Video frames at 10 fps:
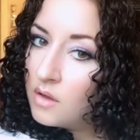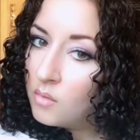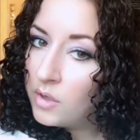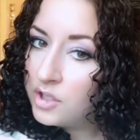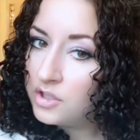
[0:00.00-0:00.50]

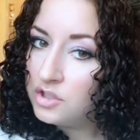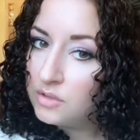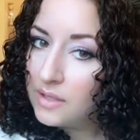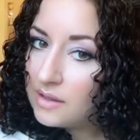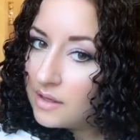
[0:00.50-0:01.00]
When you're
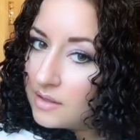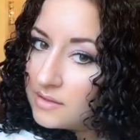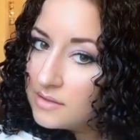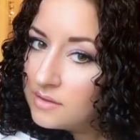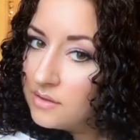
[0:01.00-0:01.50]
doing
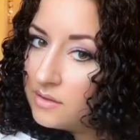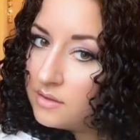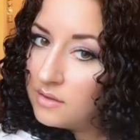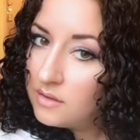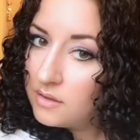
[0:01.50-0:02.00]
this,
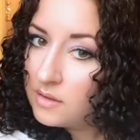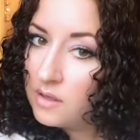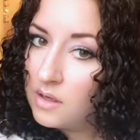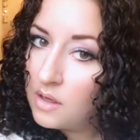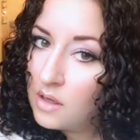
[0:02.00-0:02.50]

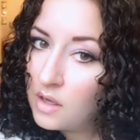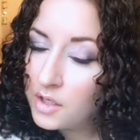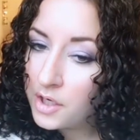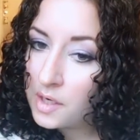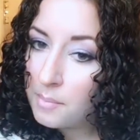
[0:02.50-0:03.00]

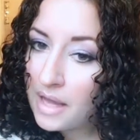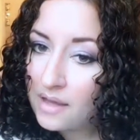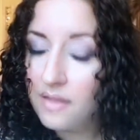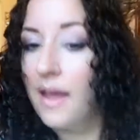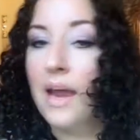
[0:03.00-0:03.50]
you're going to
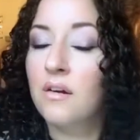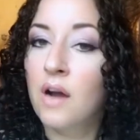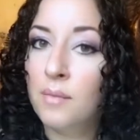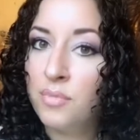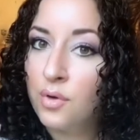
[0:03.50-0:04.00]
pick the hair
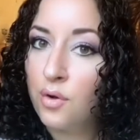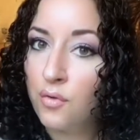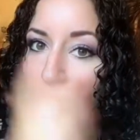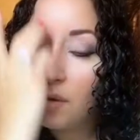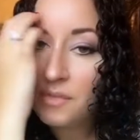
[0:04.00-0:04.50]
up
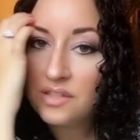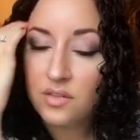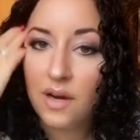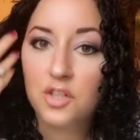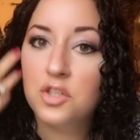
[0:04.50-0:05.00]
from its
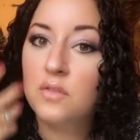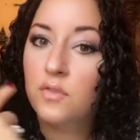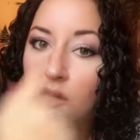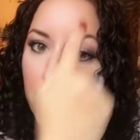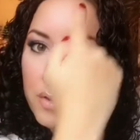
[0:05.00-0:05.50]
direction of
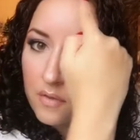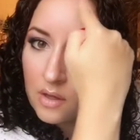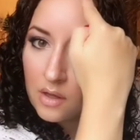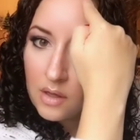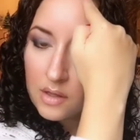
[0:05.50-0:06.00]
growth.
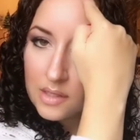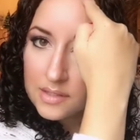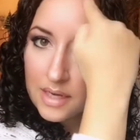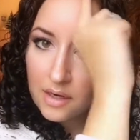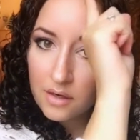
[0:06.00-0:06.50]

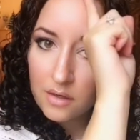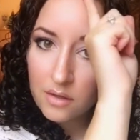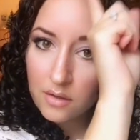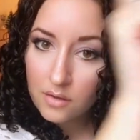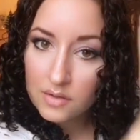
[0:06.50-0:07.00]
This hair
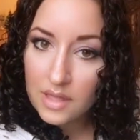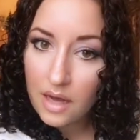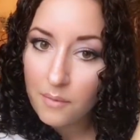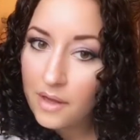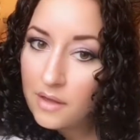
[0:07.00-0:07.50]
grows
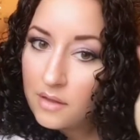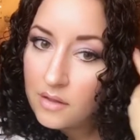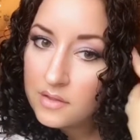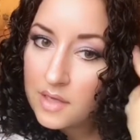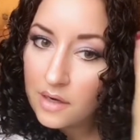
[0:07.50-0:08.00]
that way.
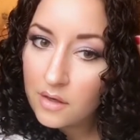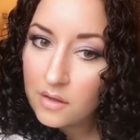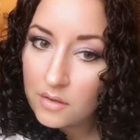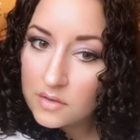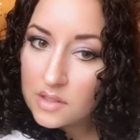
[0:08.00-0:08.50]
This hair
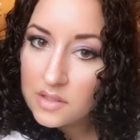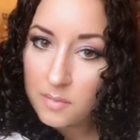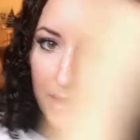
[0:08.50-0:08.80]
grows this